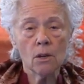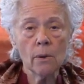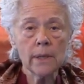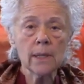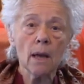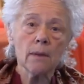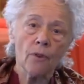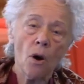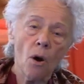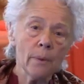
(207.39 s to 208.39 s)
who, as I've
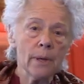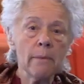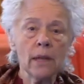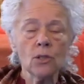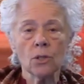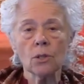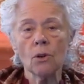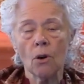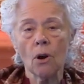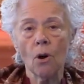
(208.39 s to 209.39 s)
already mentioned,
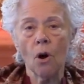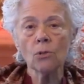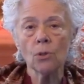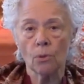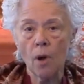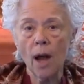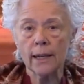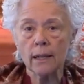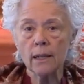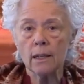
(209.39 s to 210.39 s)
are all
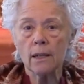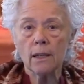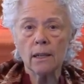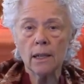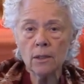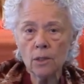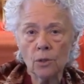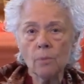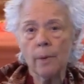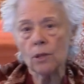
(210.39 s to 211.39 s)
neurotic in a
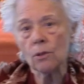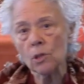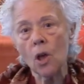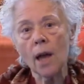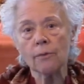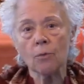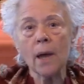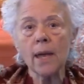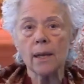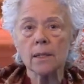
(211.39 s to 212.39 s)
little bit or a lot of
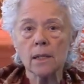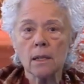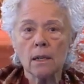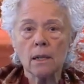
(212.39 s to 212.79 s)
ways,